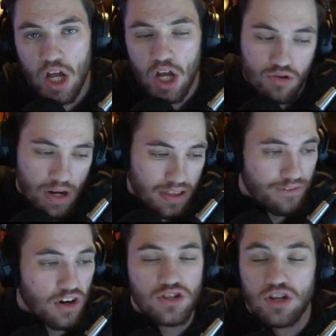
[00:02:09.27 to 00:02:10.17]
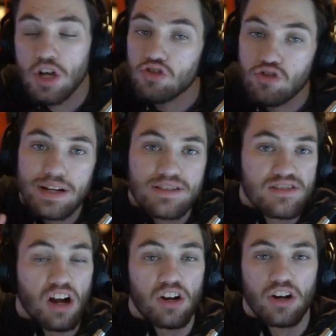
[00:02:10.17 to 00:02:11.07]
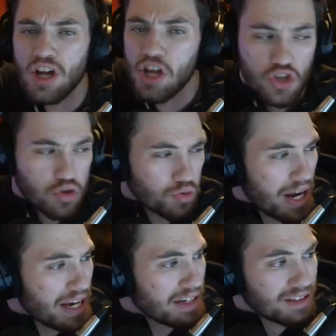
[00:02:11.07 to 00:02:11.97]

Trade the first, trade Zucker, trade